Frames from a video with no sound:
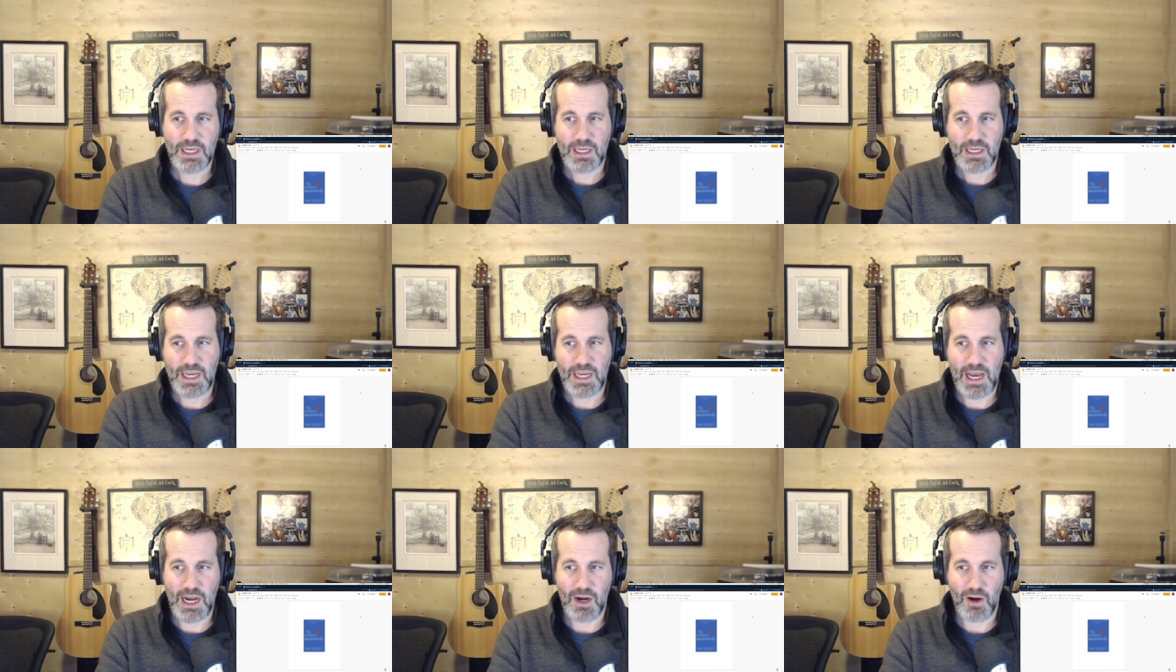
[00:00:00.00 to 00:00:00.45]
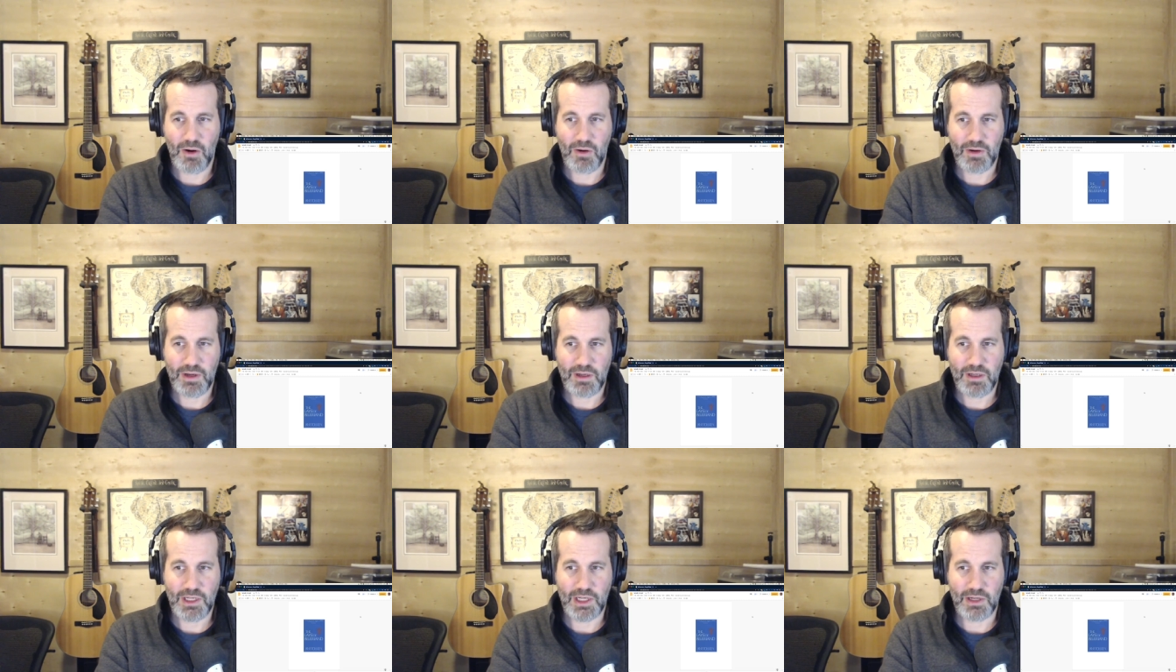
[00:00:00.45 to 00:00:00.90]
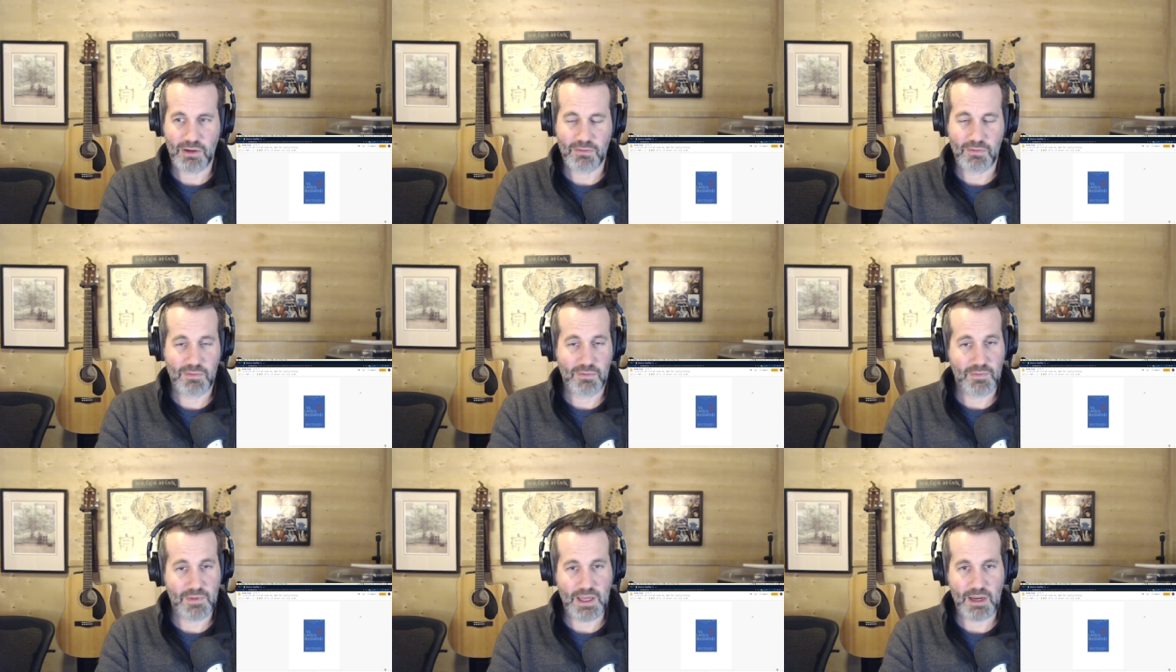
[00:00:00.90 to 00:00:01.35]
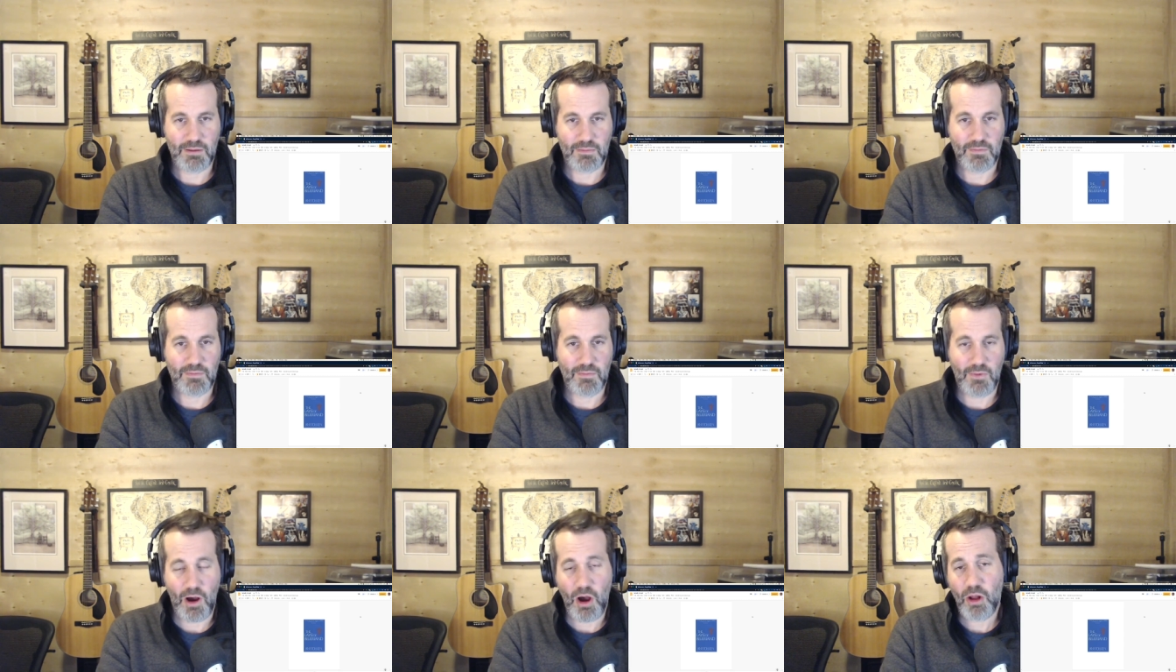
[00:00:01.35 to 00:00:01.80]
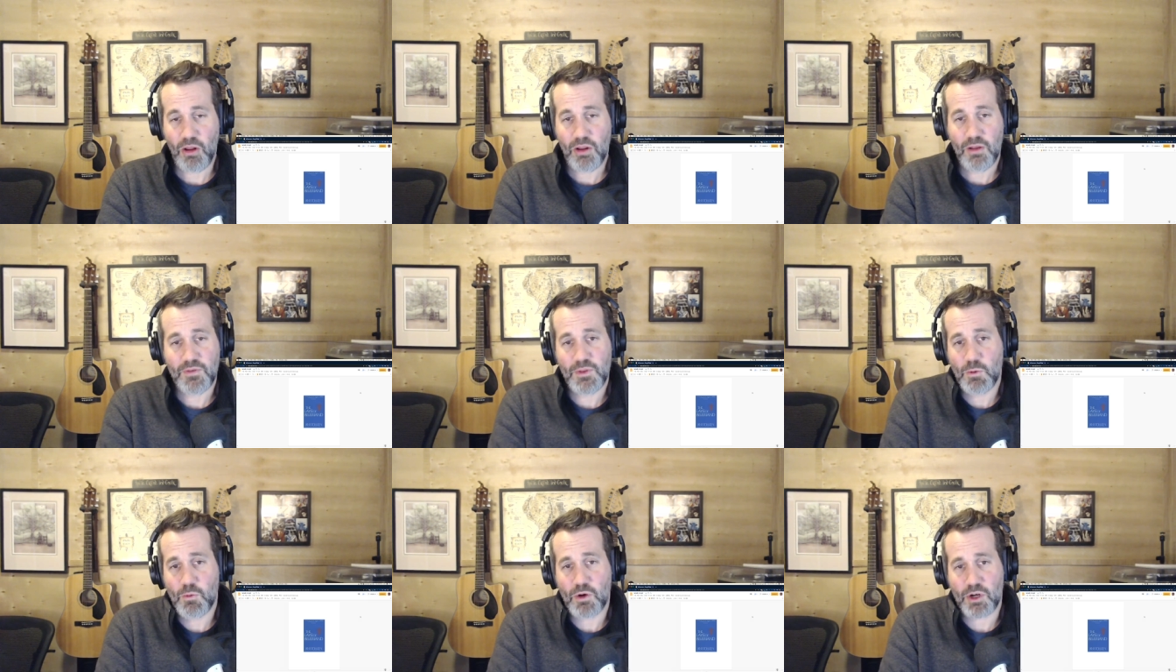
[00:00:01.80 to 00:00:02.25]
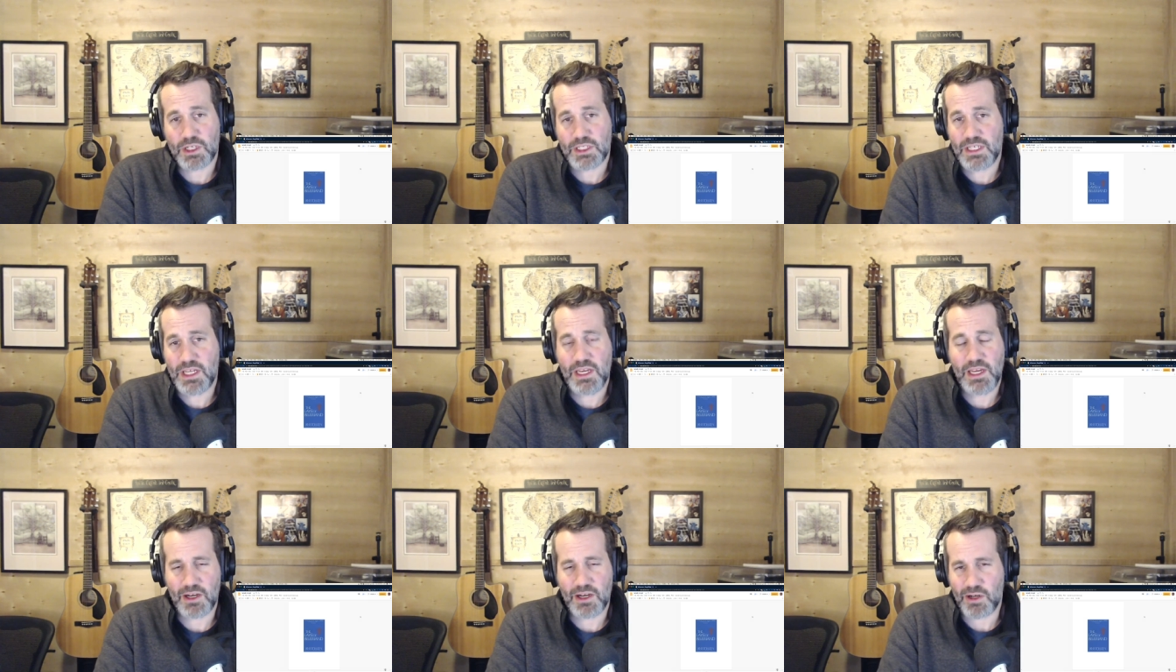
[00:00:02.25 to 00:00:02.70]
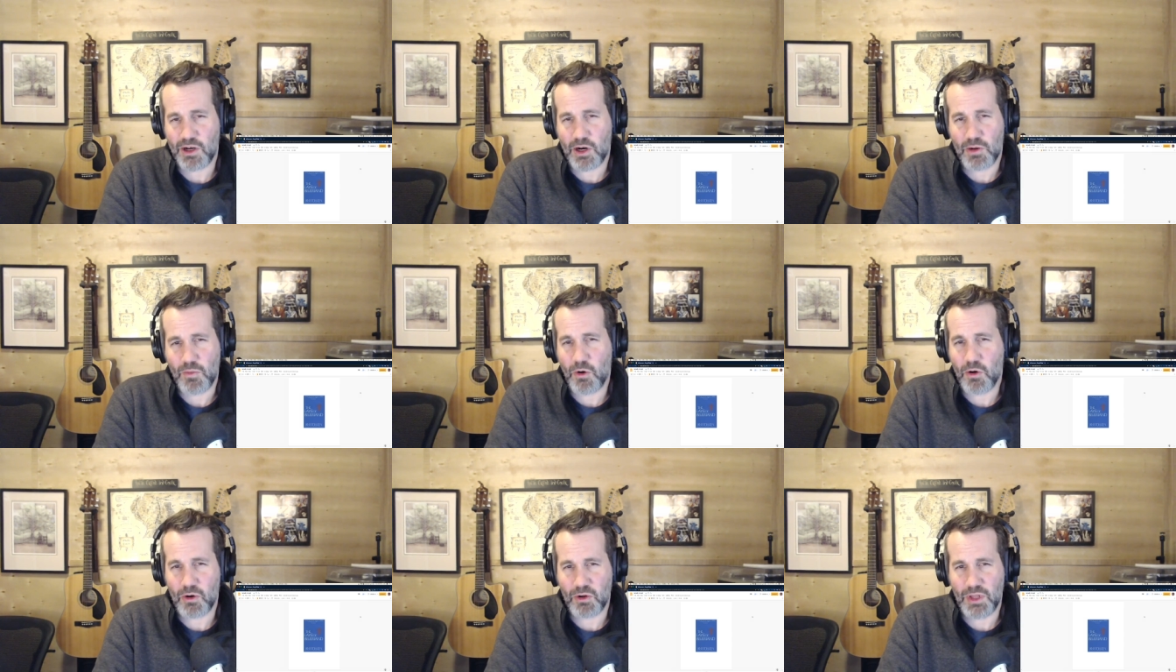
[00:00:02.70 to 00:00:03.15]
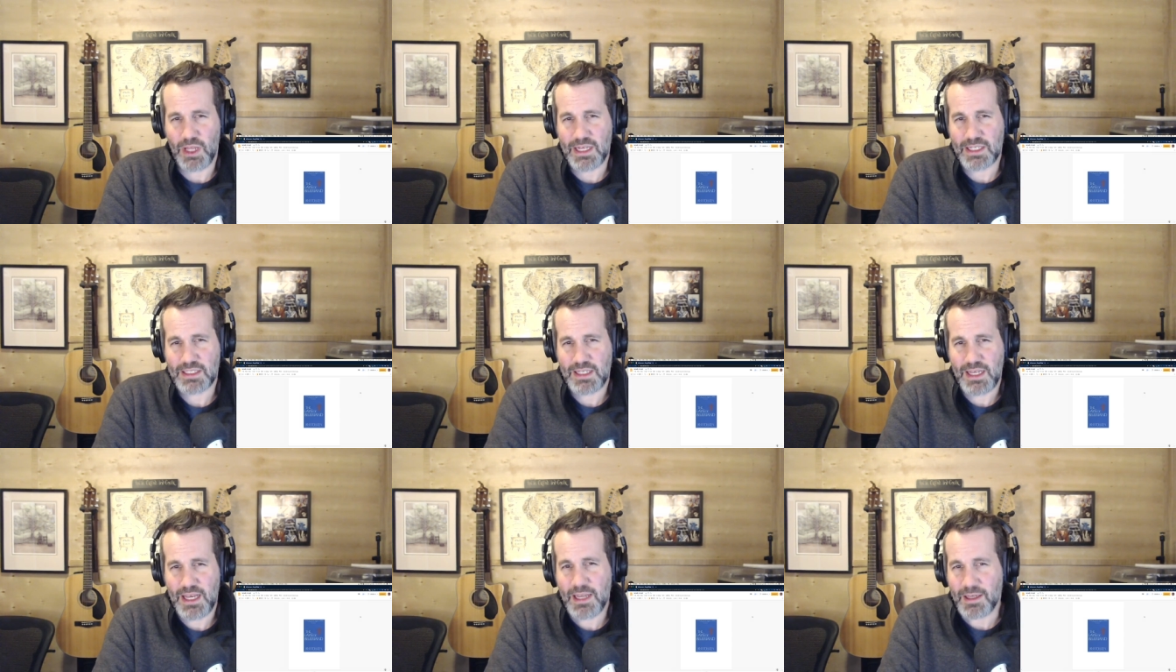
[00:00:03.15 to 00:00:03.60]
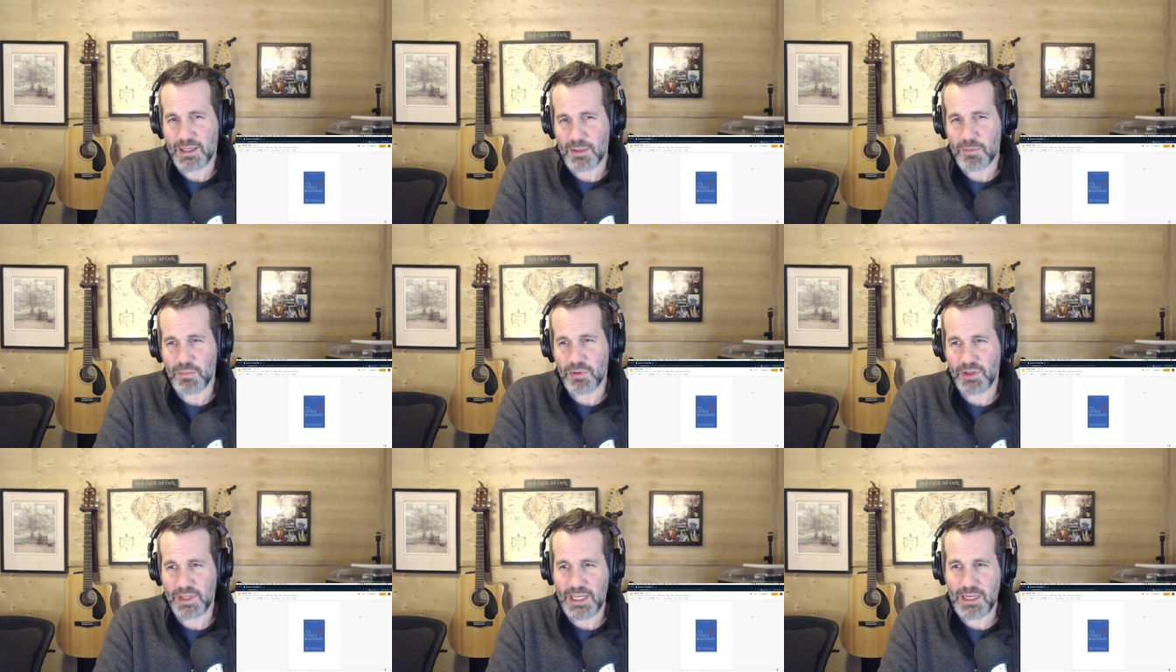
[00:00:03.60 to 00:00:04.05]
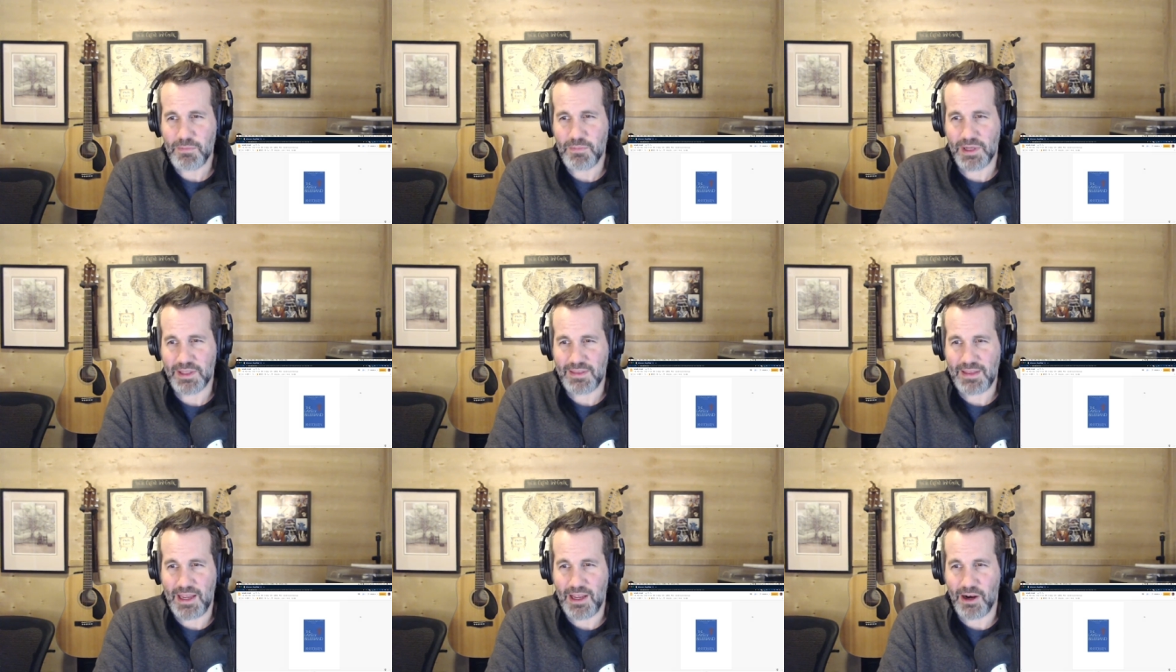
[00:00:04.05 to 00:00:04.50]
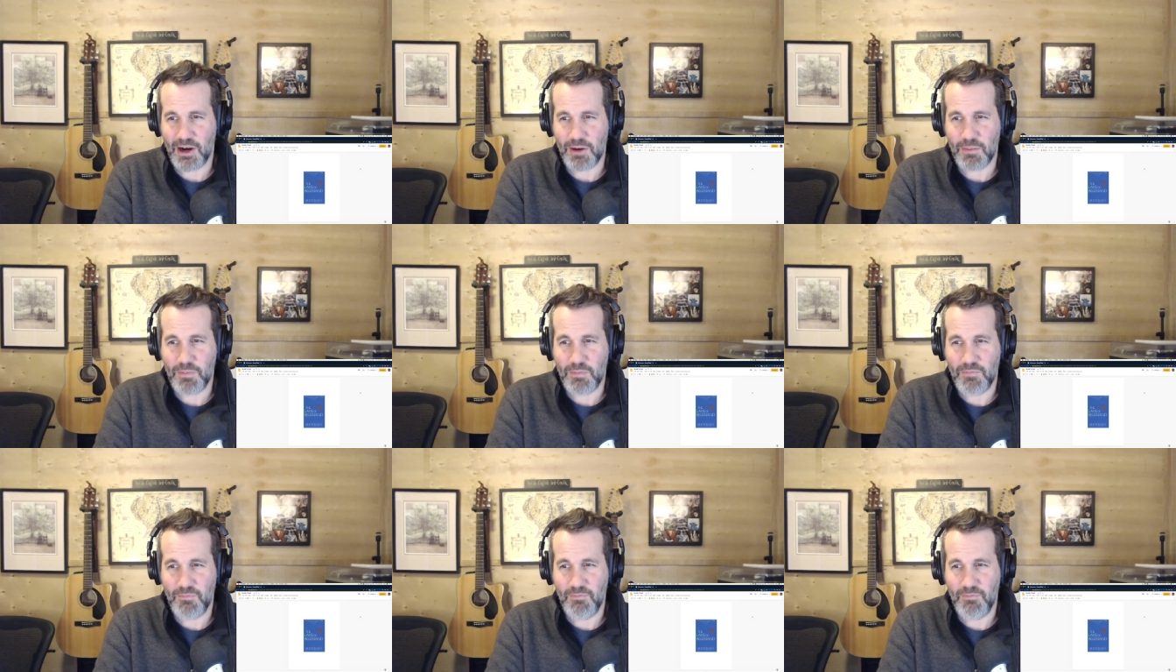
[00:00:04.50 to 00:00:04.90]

Now, you know, all of the works in here are more or less incomplete, but they are,